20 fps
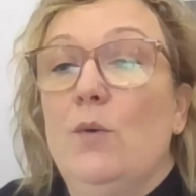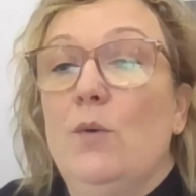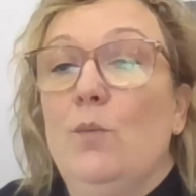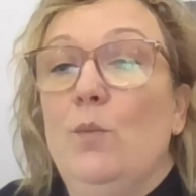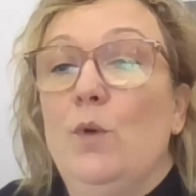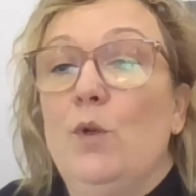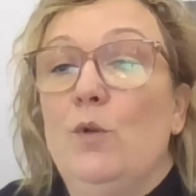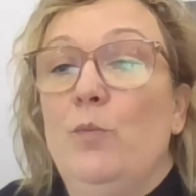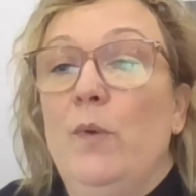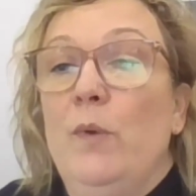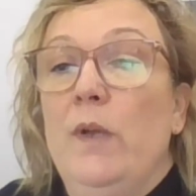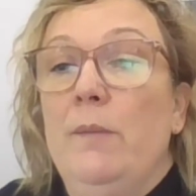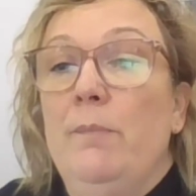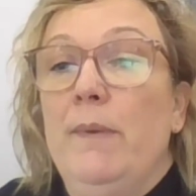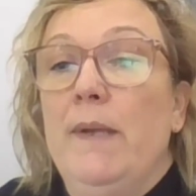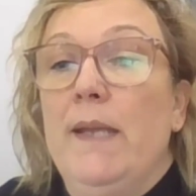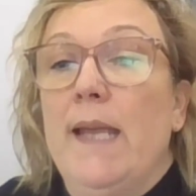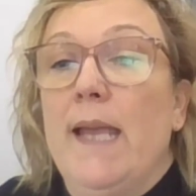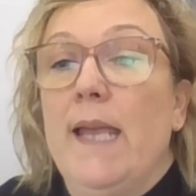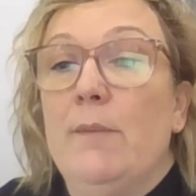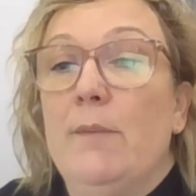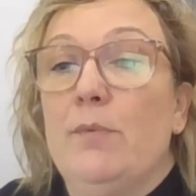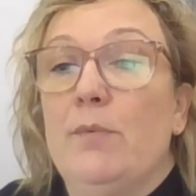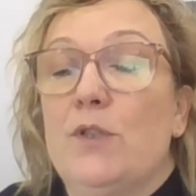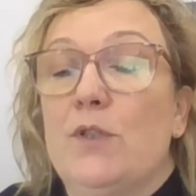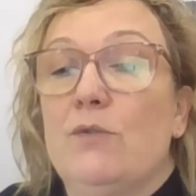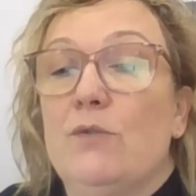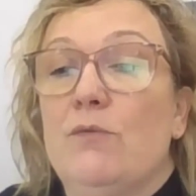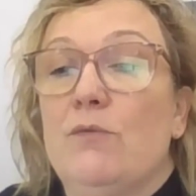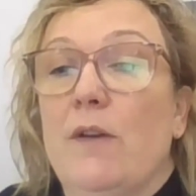Would we be able
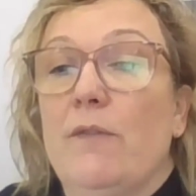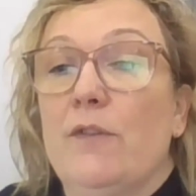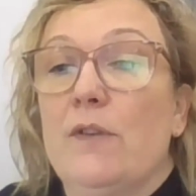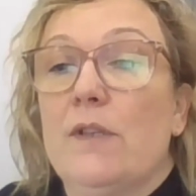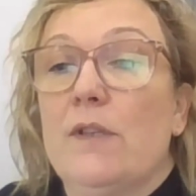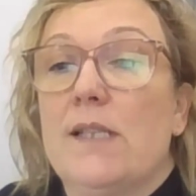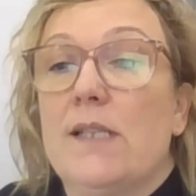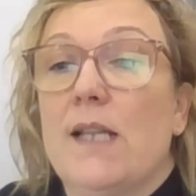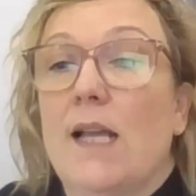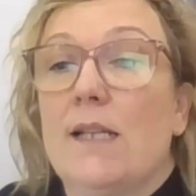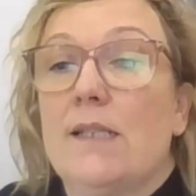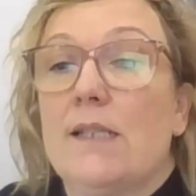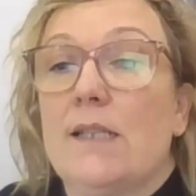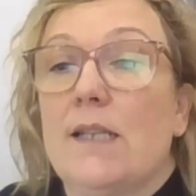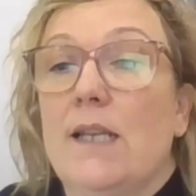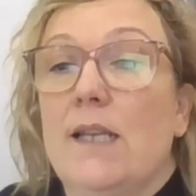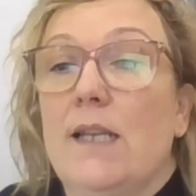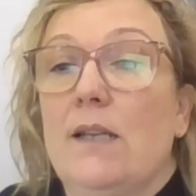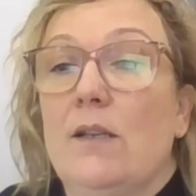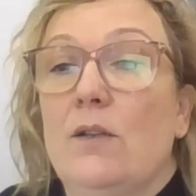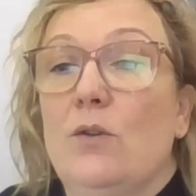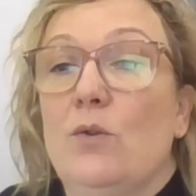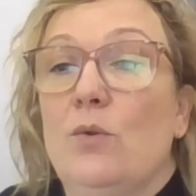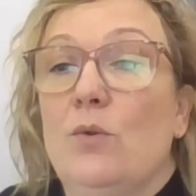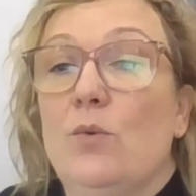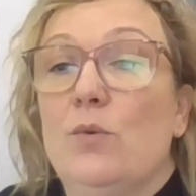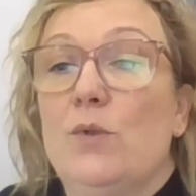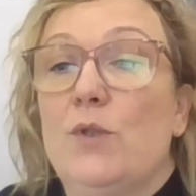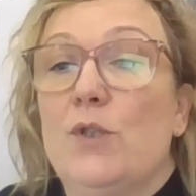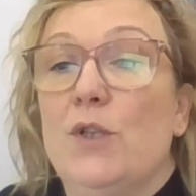to reference that in
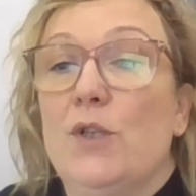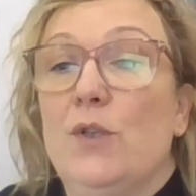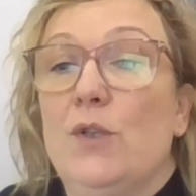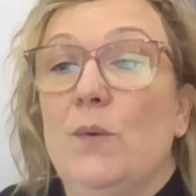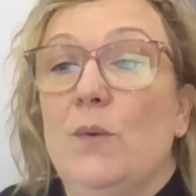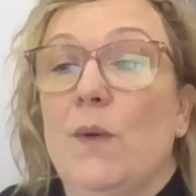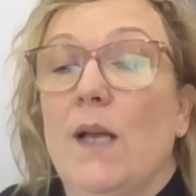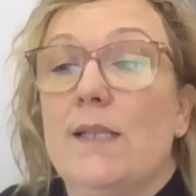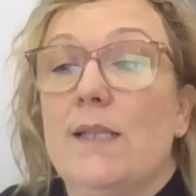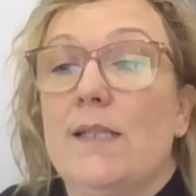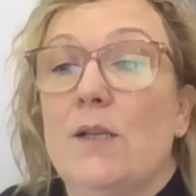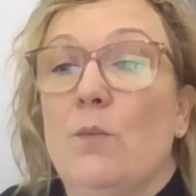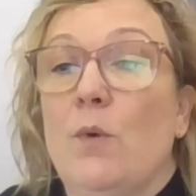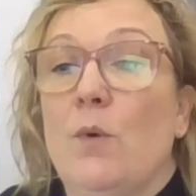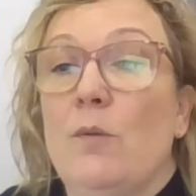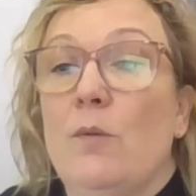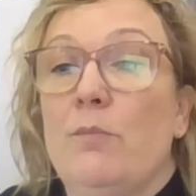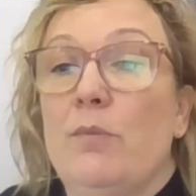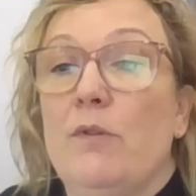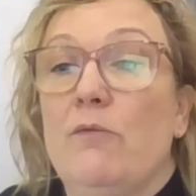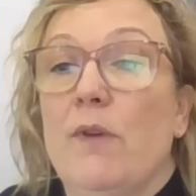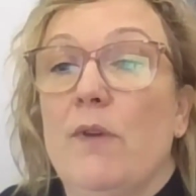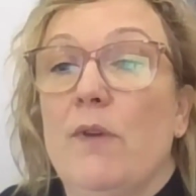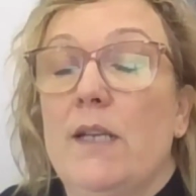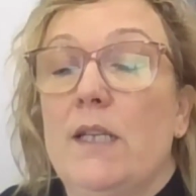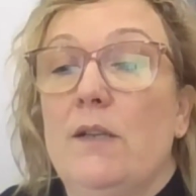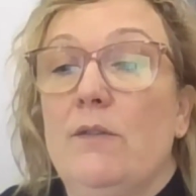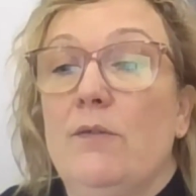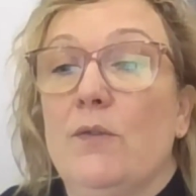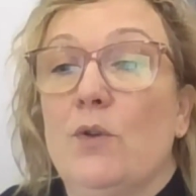call two, as it won't be
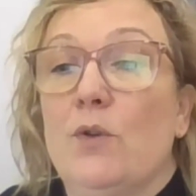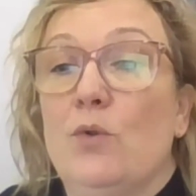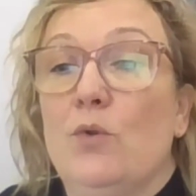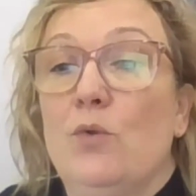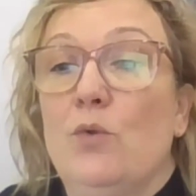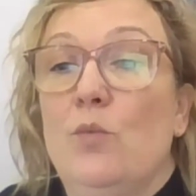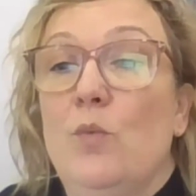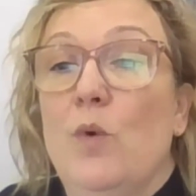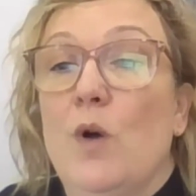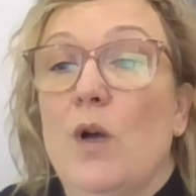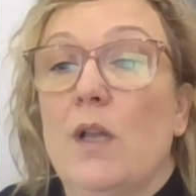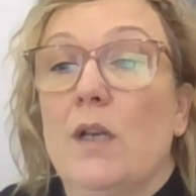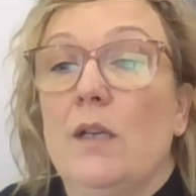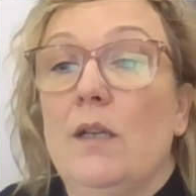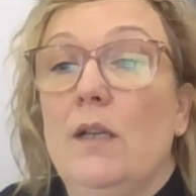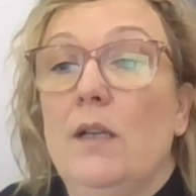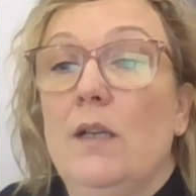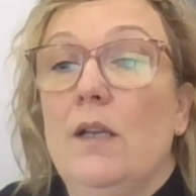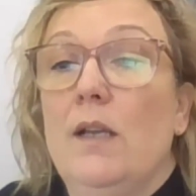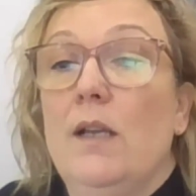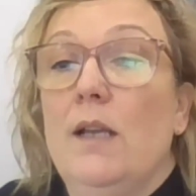ready for call one